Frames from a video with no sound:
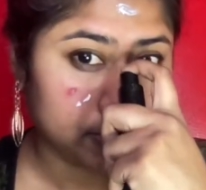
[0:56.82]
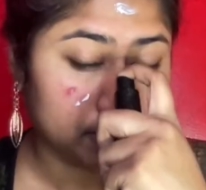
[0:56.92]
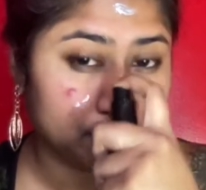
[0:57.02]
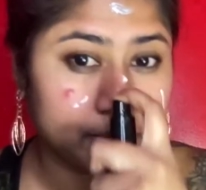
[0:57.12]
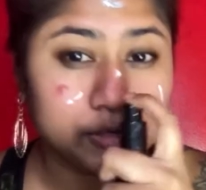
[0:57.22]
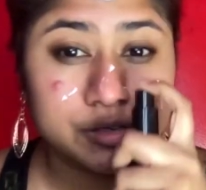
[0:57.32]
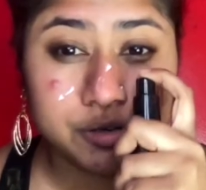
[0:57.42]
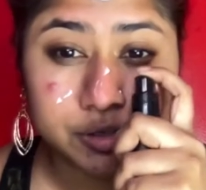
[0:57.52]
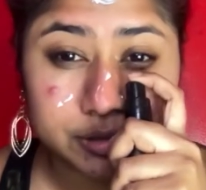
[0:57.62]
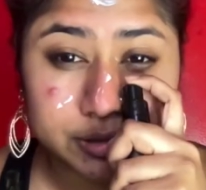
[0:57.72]
Make
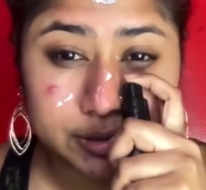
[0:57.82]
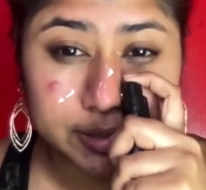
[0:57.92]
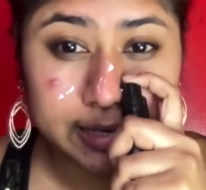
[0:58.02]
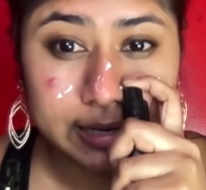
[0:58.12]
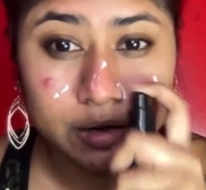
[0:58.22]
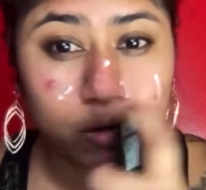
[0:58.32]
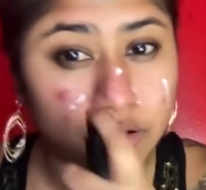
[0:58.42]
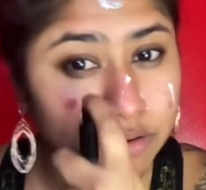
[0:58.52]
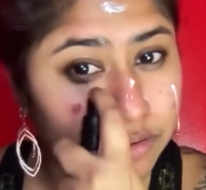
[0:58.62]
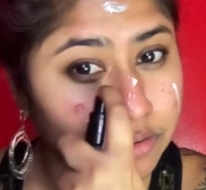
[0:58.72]
sure to get it
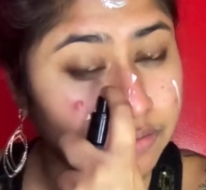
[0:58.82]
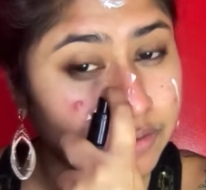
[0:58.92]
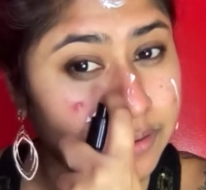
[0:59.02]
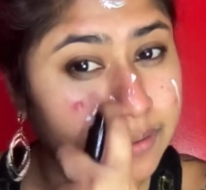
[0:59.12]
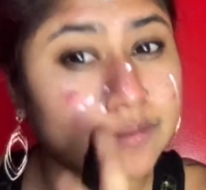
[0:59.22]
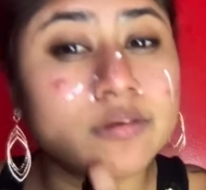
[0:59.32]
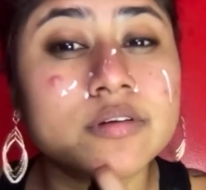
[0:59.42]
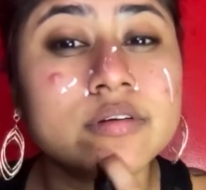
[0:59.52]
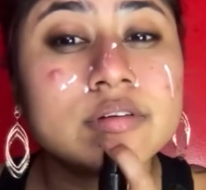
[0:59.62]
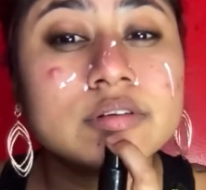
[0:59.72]
all over
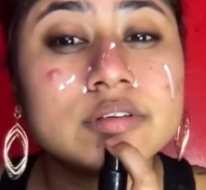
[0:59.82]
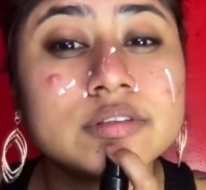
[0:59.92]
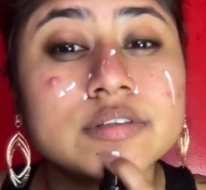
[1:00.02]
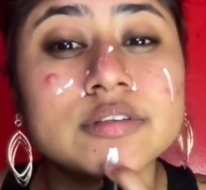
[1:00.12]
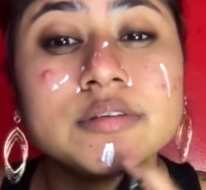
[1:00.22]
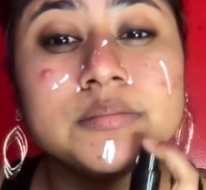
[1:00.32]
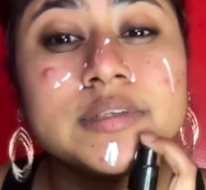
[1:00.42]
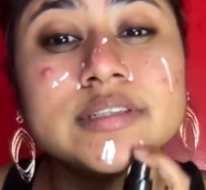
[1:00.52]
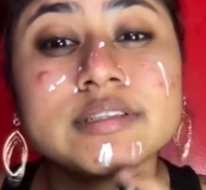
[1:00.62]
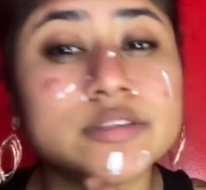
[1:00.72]
so you don't
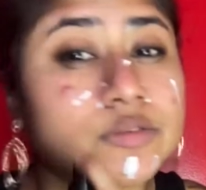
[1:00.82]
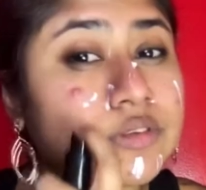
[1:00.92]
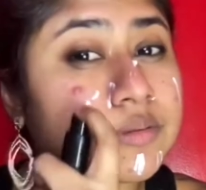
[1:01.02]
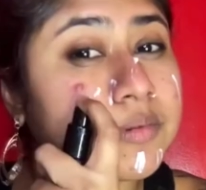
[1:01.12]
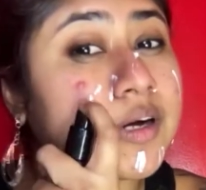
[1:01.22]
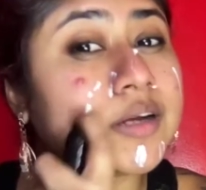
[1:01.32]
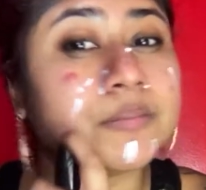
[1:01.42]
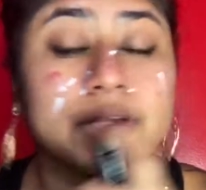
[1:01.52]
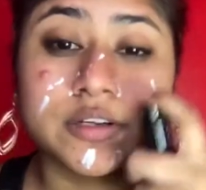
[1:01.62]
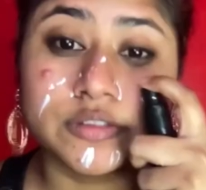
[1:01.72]
miss no spot,
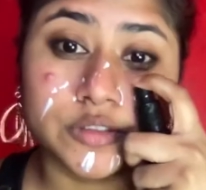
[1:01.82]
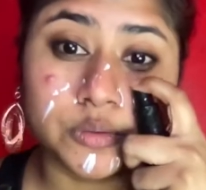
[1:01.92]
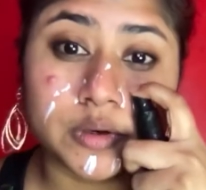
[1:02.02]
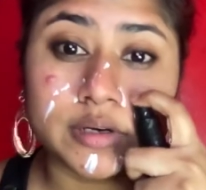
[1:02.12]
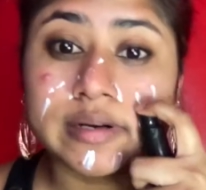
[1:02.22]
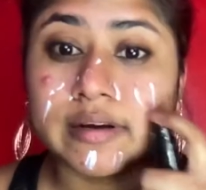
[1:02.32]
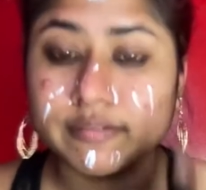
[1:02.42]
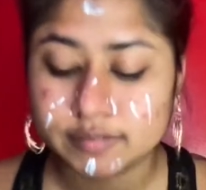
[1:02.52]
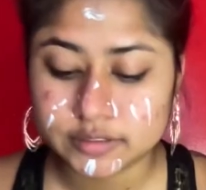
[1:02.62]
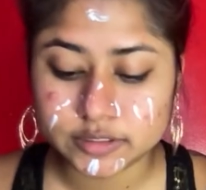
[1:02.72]
because you want that
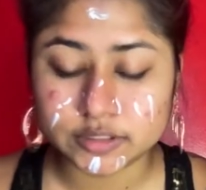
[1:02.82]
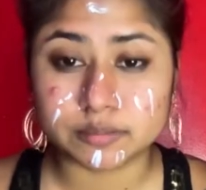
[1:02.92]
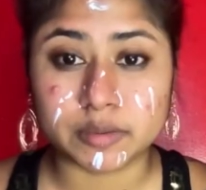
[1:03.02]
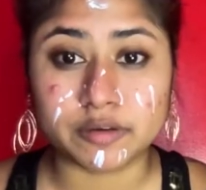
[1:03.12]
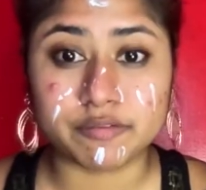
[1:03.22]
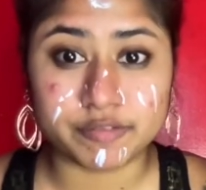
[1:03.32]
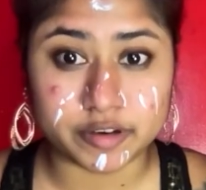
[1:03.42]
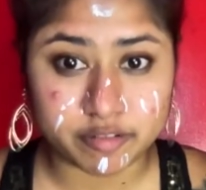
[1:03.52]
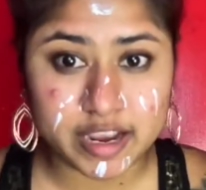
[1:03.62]
face to be very